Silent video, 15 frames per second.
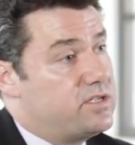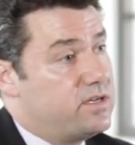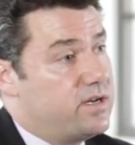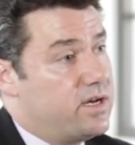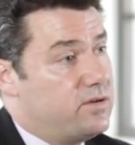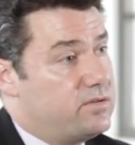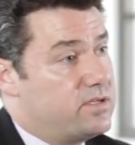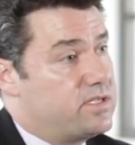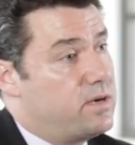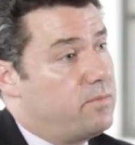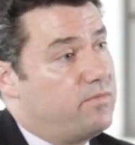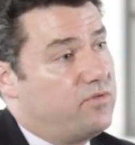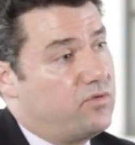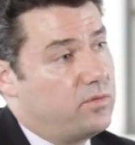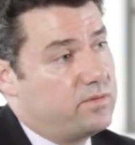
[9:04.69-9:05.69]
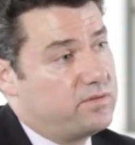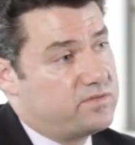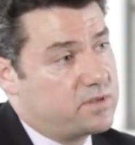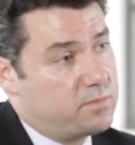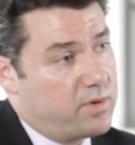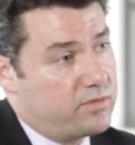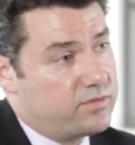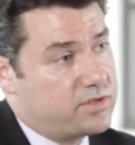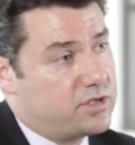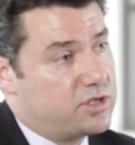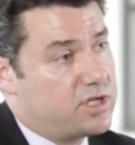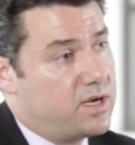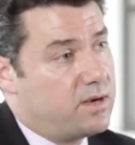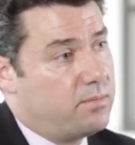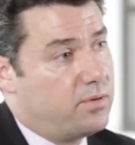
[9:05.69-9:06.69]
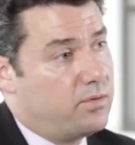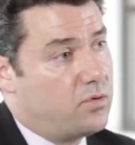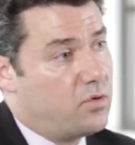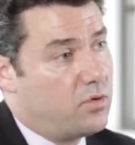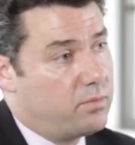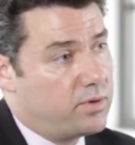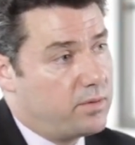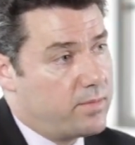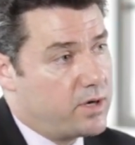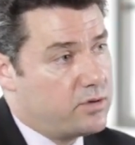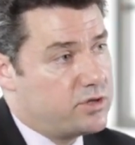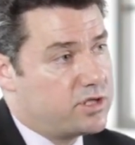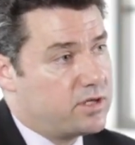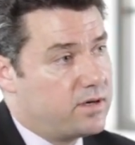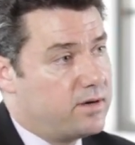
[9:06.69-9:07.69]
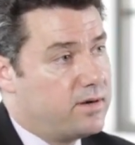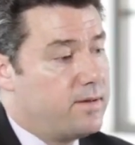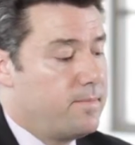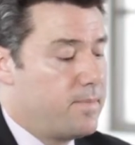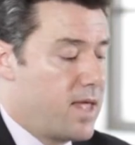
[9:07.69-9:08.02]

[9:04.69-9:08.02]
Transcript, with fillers: denotes some form of sponsorship or promotion,